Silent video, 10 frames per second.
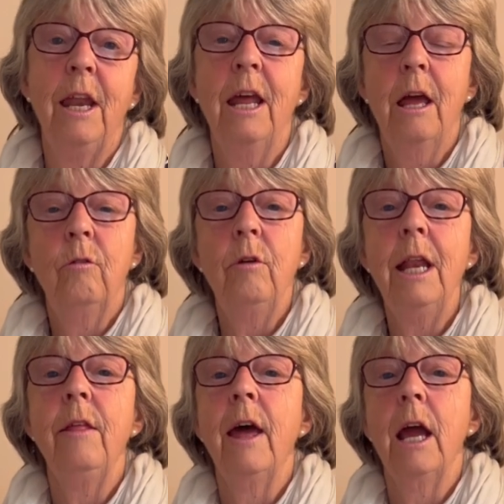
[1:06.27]
And then
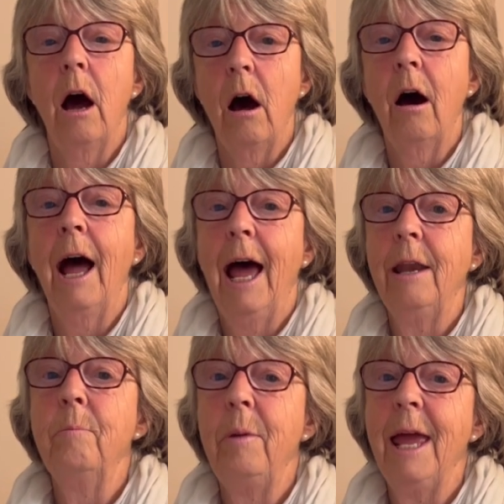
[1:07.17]
really they are
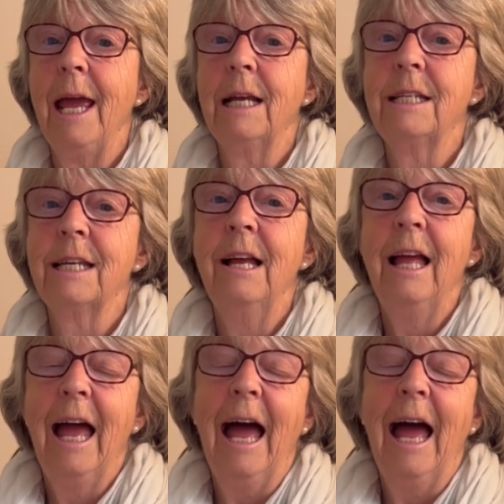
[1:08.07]
hand-picked,